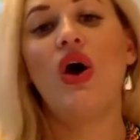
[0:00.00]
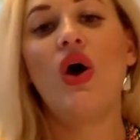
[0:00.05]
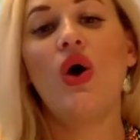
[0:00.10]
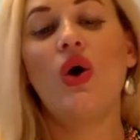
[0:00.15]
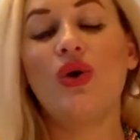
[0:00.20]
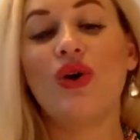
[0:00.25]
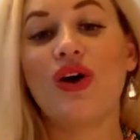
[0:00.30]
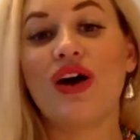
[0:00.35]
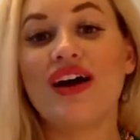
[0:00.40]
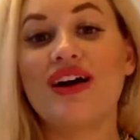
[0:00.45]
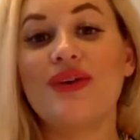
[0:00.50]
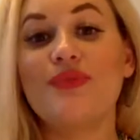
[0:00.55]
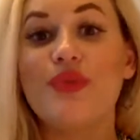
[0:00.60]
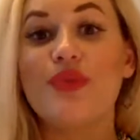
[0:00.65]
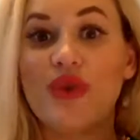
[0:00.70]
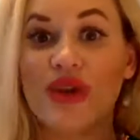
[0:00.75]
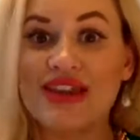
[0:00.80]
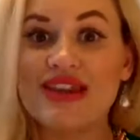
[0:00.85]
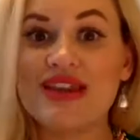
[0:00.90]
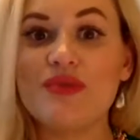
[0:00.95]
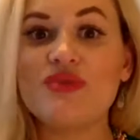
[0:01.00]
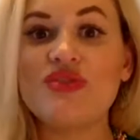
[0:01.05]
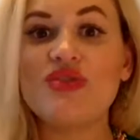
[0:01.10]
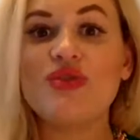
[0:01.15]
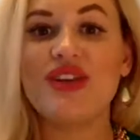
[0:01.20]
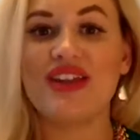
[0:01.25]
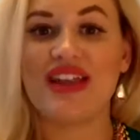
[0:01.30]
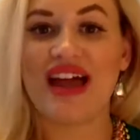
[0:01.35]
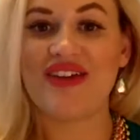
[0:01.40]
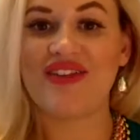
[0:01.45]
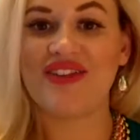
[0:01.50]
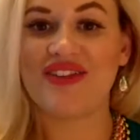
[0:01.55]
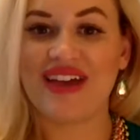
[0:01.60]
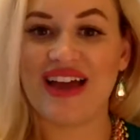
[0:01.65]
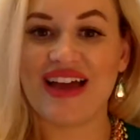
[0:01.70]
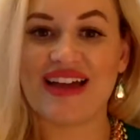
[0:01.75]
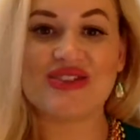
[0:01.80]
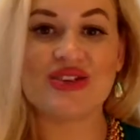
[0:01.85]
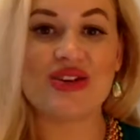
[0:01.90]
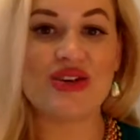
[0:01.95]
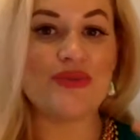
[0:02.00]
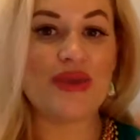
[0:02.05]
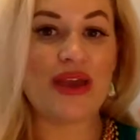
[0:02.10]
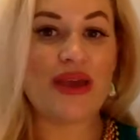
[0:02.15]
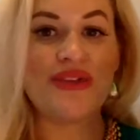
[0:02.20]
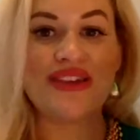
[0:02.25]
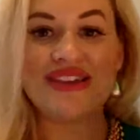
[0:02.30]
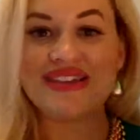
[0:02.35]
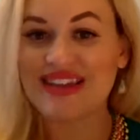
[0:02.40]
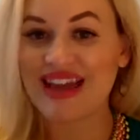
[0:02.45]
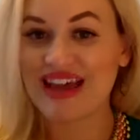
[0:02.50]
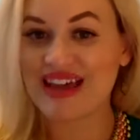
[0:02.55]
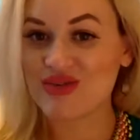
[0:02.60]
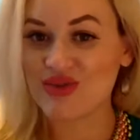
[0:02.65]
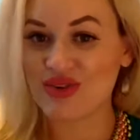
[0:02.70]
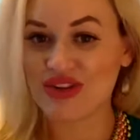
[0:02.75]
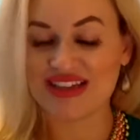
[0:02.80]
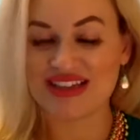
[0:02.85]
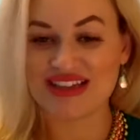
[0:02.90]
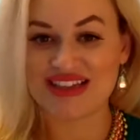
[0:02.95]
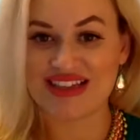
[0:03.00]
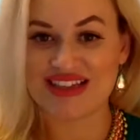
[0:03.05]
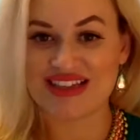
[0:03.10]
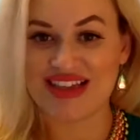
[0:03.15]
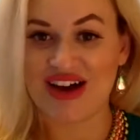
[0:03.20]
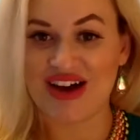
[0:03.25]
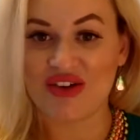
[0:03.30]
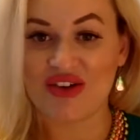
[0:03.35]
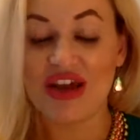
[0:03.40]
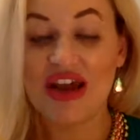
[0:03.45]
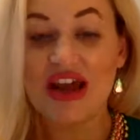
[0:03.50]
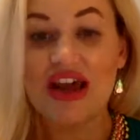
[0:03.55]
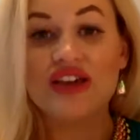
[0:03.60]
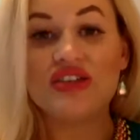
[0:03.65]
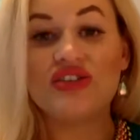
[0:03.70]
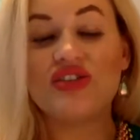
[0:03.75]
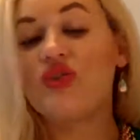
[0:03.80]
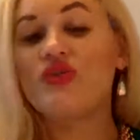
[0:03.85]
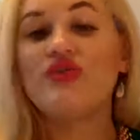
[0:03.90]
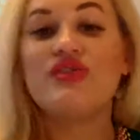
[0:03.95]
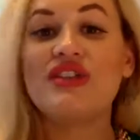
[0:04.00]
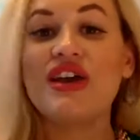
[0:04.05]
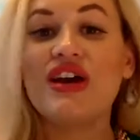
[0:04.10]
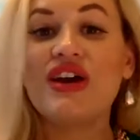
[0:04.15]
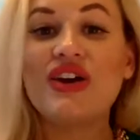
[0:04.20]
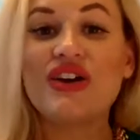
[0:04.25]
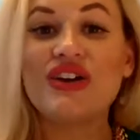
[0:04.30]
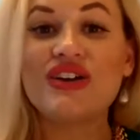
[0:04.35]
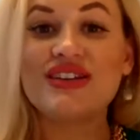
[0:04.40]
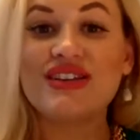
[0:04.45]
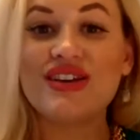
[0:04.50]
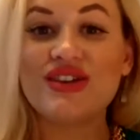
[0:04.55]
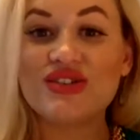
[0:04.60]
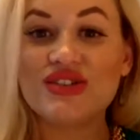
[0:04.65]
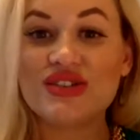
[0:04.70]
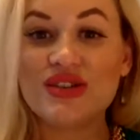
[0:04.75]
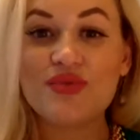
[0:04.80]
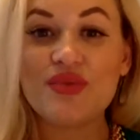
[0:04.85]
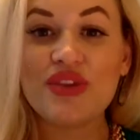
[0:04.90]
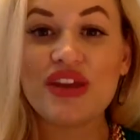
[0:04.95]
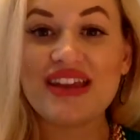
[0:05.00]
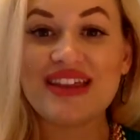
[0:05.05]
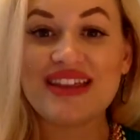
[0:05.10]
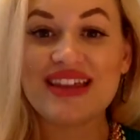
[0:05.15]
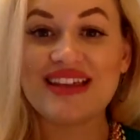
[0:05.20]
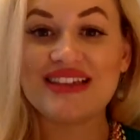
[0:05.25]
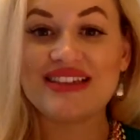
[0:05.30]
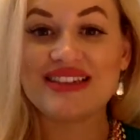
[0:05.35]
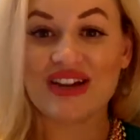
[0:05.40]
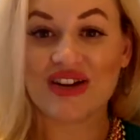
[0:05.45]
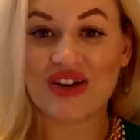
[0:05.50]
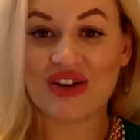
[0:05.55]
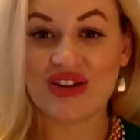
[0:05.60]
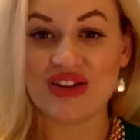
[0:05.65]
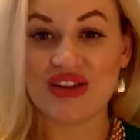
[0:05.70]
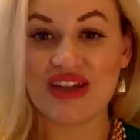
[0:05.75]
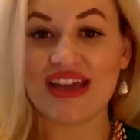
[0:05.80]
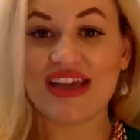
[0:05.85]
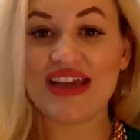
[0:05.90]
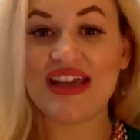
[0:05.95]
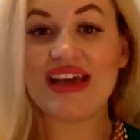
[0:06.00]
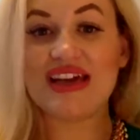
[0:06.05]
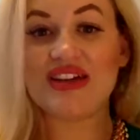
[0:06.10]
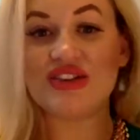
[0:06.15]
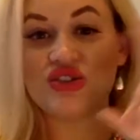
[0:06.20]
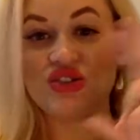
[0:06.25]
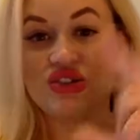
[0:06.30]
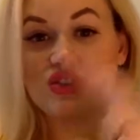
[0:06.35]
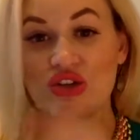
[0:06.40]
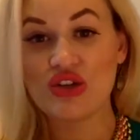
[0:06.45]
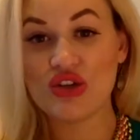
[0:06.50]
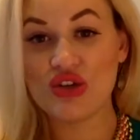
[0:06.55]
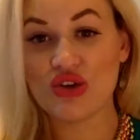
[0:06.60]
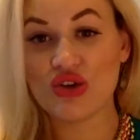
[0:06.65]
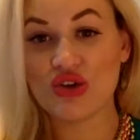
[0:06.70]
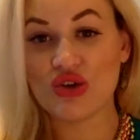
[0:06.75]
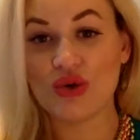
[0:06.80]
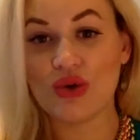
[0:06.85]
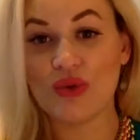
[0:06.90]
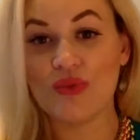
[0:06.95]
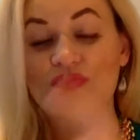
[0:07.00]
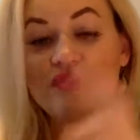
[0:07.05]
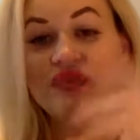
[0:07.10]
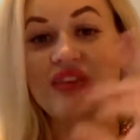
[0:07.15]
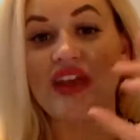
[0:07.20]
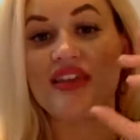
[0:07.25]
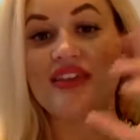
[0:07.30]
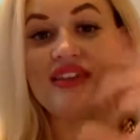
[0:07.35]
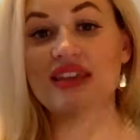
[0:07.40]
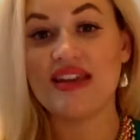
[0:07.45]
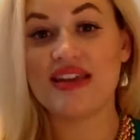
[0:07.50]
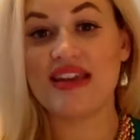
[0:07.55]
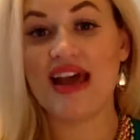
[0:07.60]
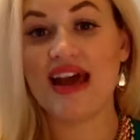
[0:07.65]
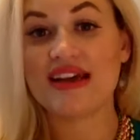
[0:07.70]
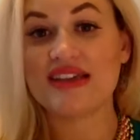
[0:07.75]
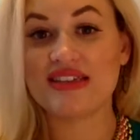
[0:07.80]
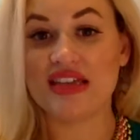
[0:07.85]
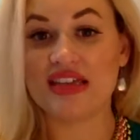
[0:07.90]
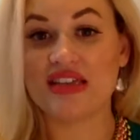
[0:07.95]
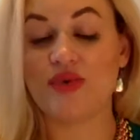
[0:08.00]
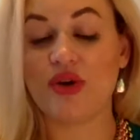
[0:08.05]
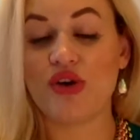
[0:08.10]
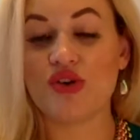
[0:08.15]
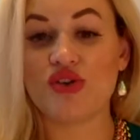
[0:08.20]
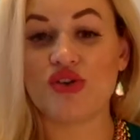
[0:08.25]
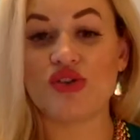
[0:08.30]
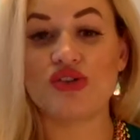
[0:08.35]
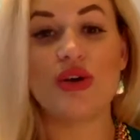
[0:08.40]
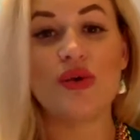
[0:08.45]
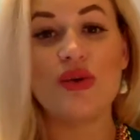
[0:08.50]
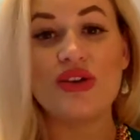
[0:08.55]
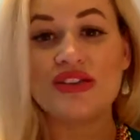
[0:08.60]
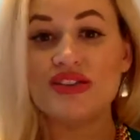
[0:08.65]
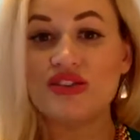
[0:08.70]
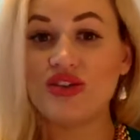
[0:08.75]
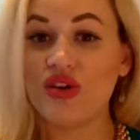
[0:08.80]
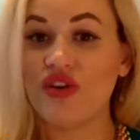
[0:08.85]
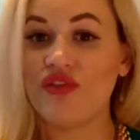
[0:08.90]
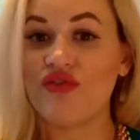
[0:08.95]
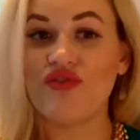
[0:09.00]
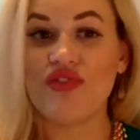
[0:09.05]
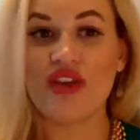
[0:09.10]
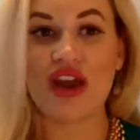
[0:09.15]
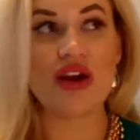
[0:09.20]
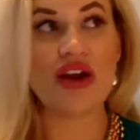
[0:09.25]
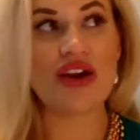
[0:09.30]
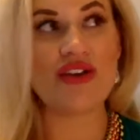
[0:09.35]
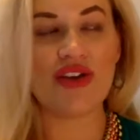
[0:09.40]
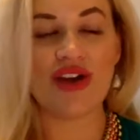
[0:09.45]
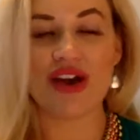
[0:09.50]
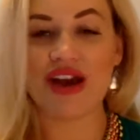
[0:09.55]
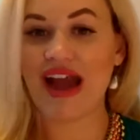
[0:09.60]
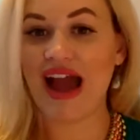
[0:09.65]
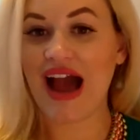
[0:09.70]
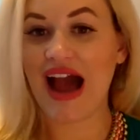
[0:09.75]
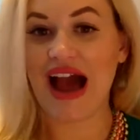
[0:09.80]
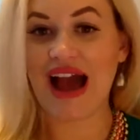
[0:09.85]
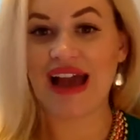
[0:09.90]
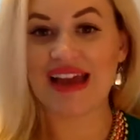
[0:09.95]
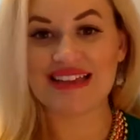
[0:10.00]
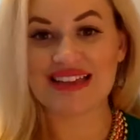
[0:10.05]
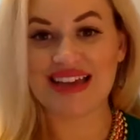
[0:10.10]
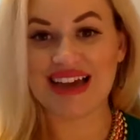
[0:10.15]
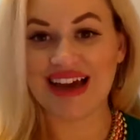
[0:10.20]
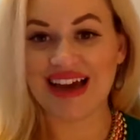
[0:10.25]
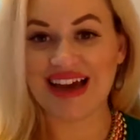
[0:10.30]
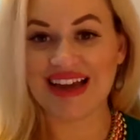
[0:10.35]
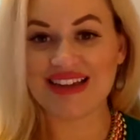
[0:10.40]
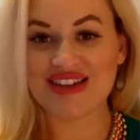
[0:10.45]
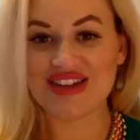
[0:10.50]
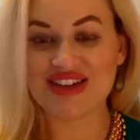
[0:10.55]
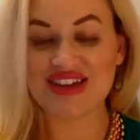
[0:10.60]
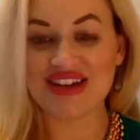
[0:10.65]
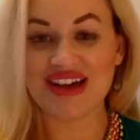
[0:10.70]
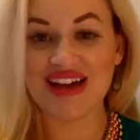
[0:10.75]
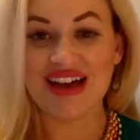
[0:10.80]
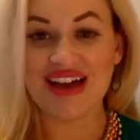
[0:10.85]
or bring them to a live event, or maybe schedule a sit down. So they're simply things that are linking us to the next exposure. So it's still a very, very high touch